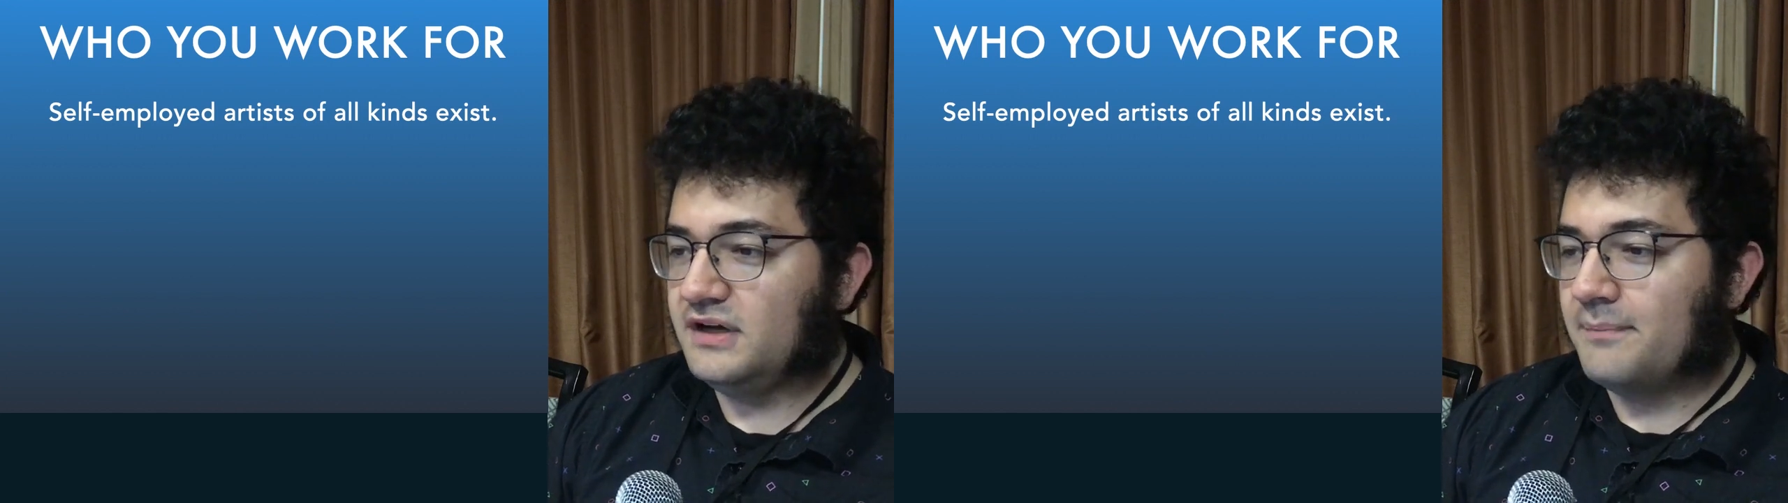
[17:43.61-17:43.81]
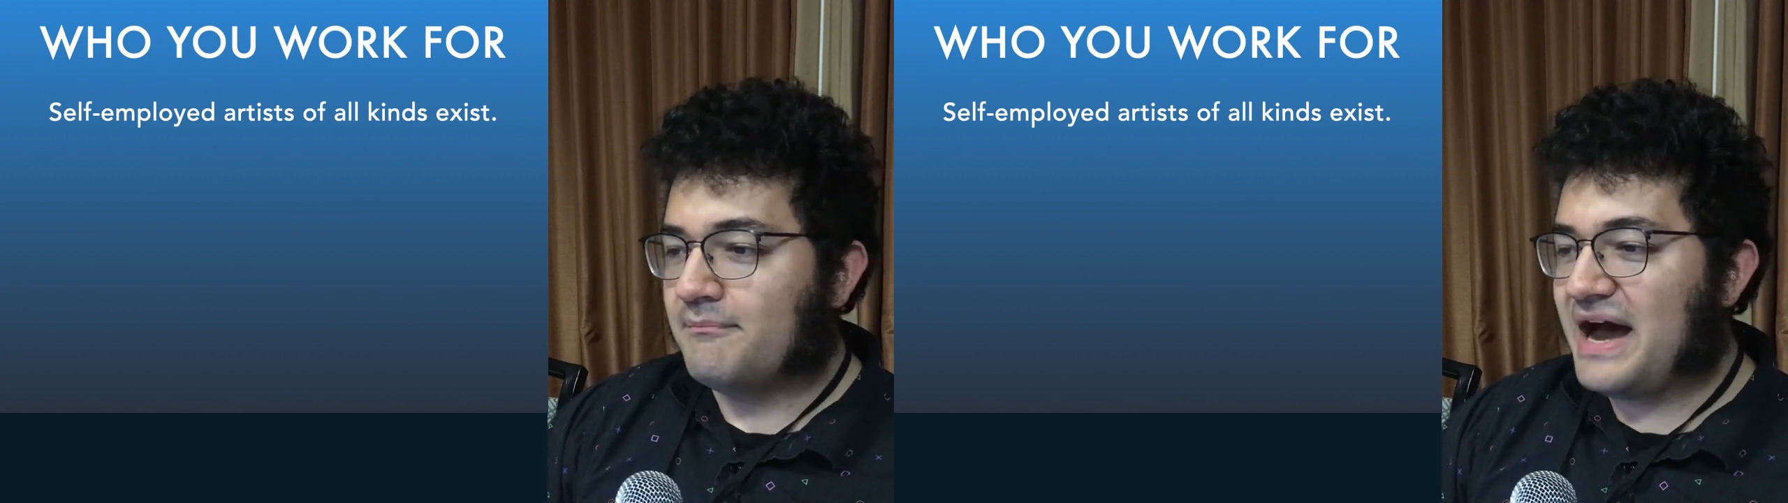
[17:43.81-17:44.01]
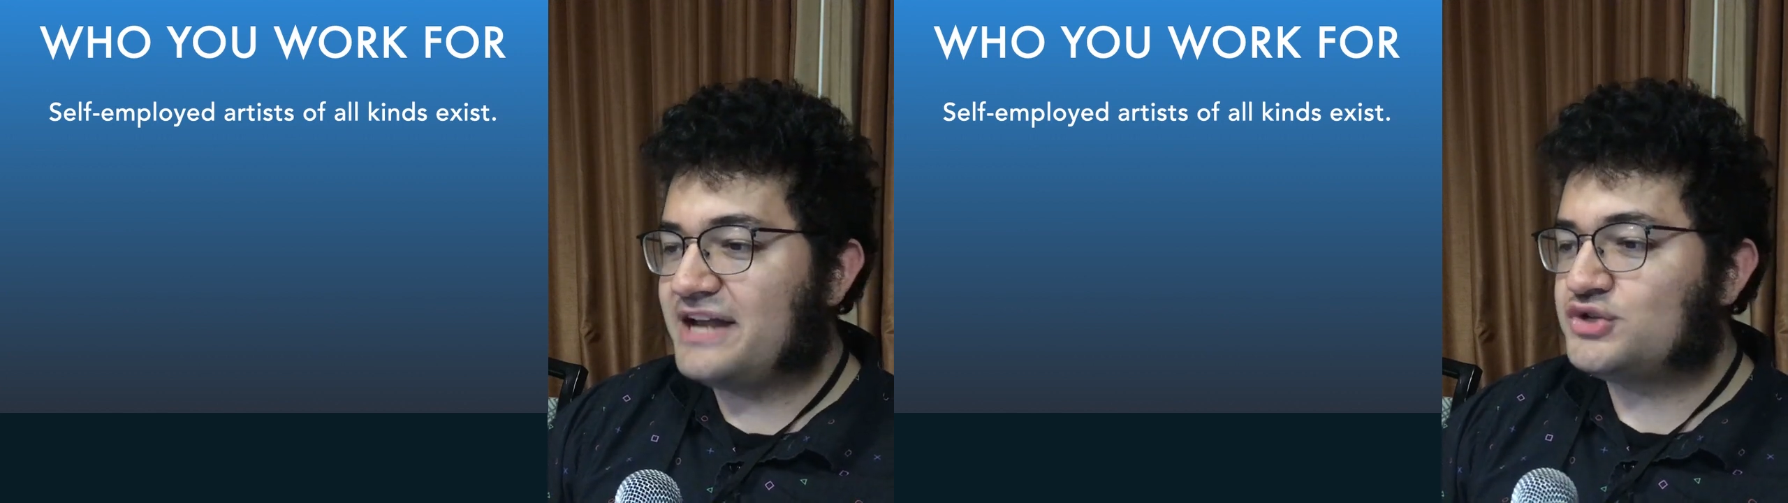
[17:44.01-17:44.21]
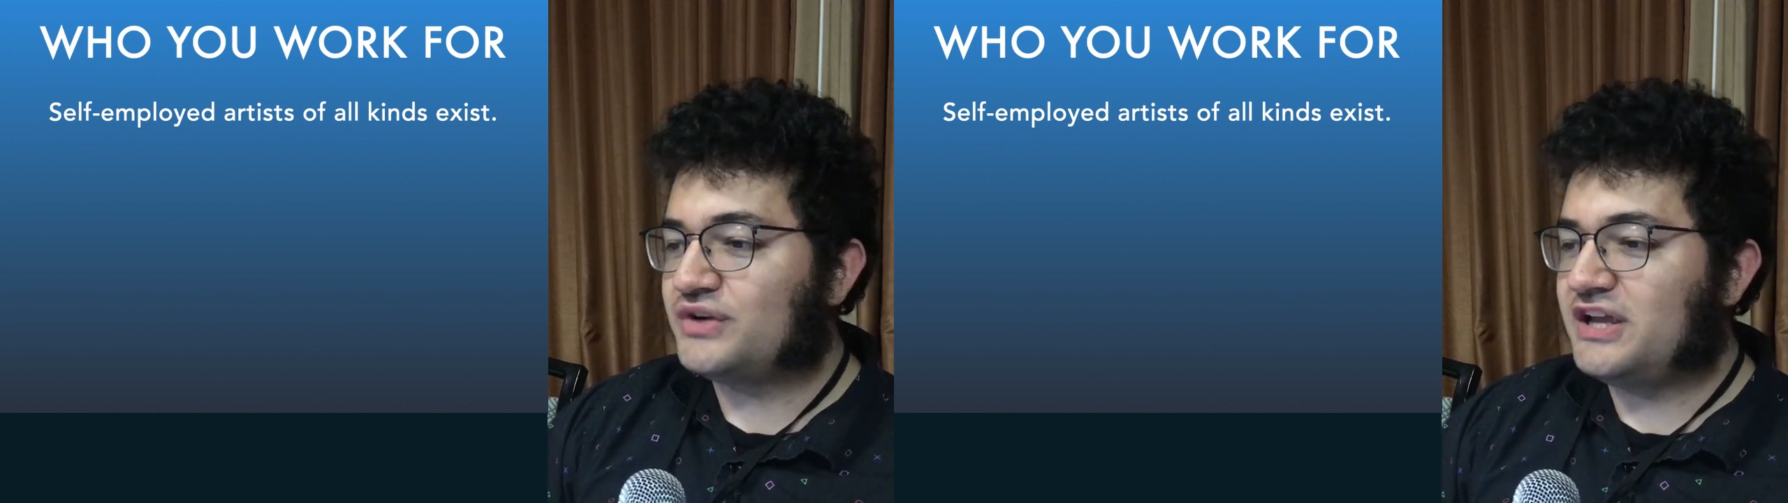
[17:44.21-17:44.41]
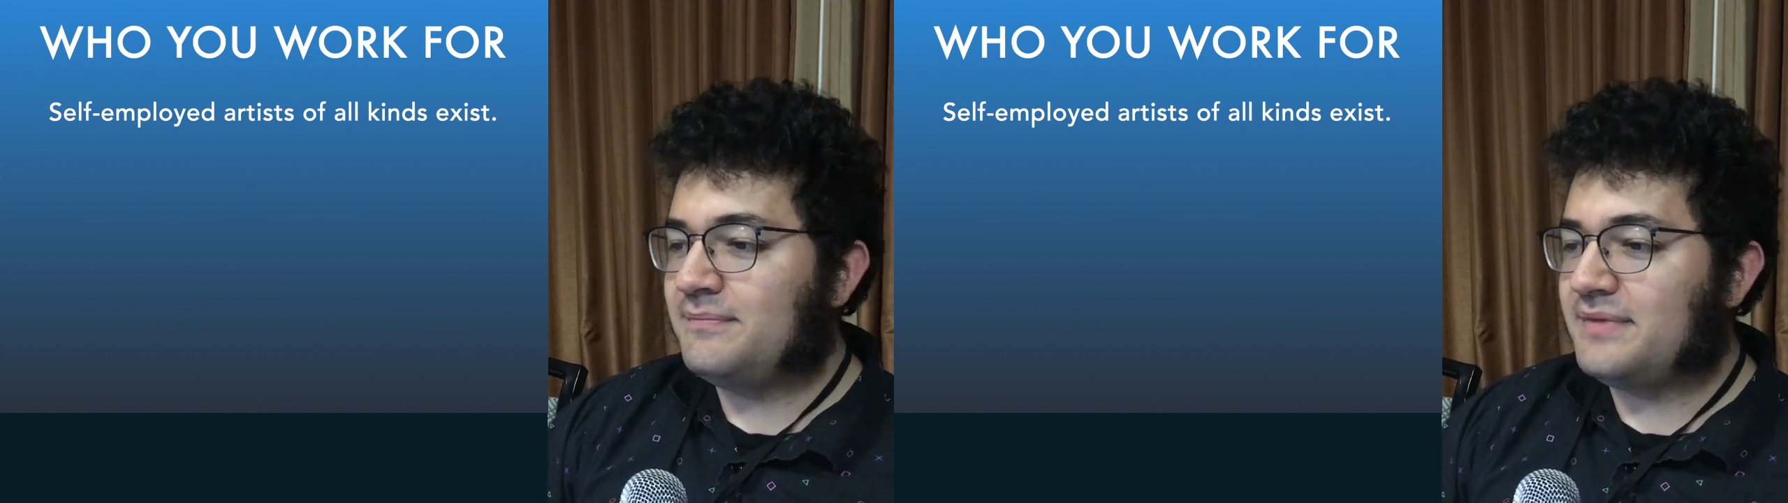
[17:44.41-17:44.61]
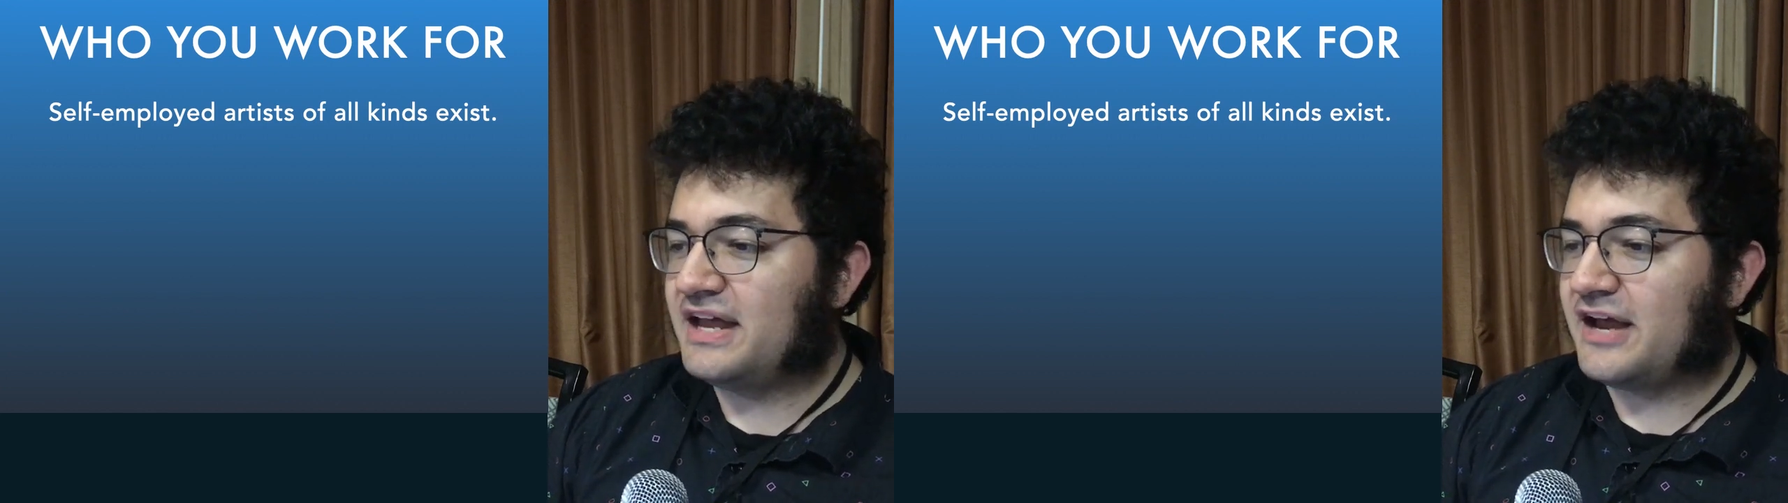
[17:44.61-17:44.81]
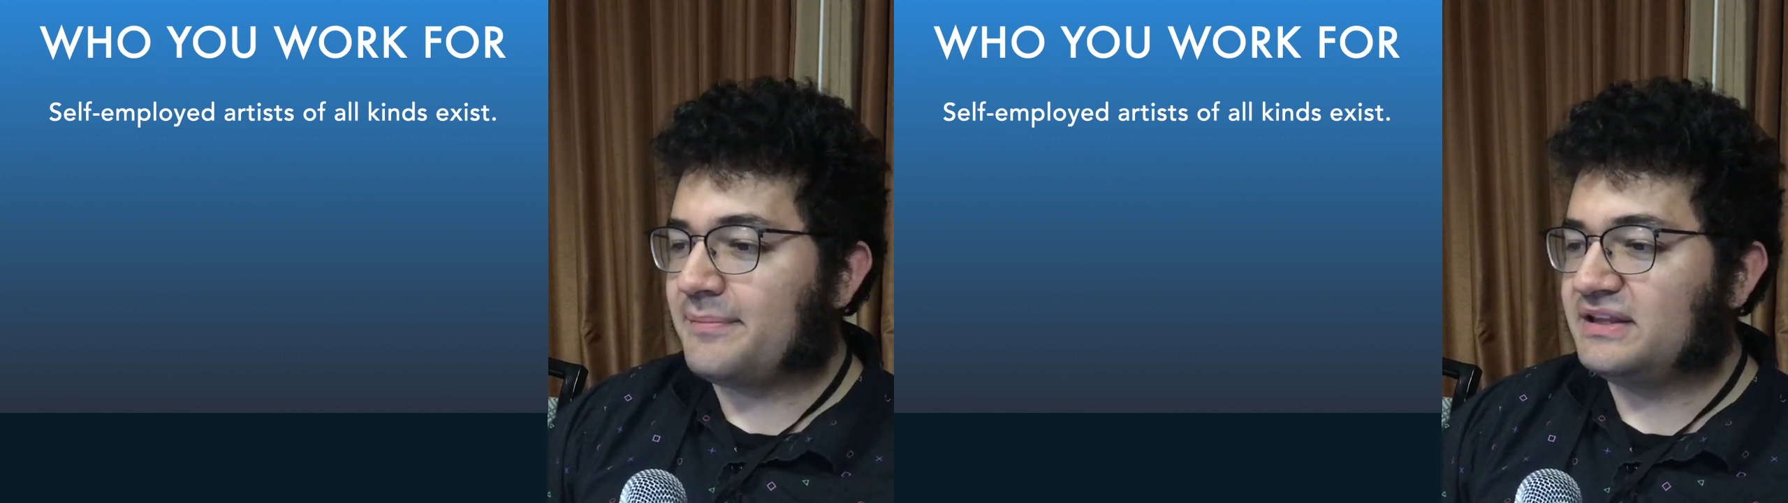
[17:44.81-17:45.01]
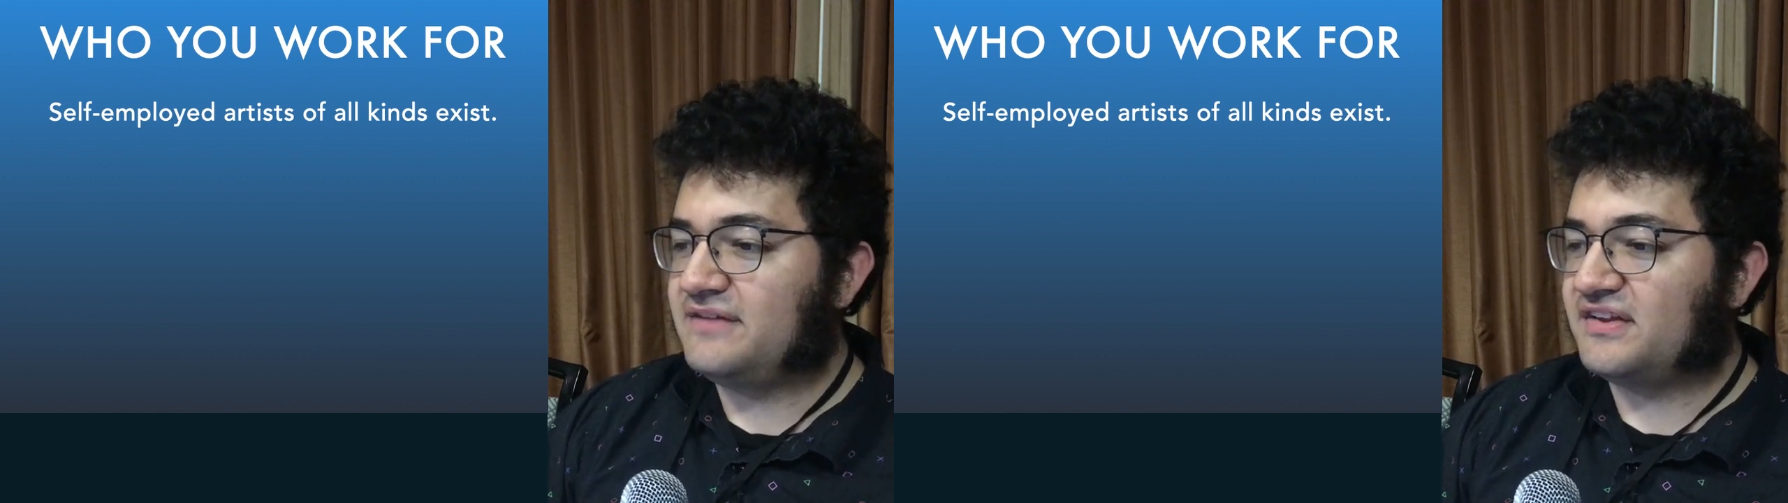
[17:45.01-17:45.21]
my dream, and I believe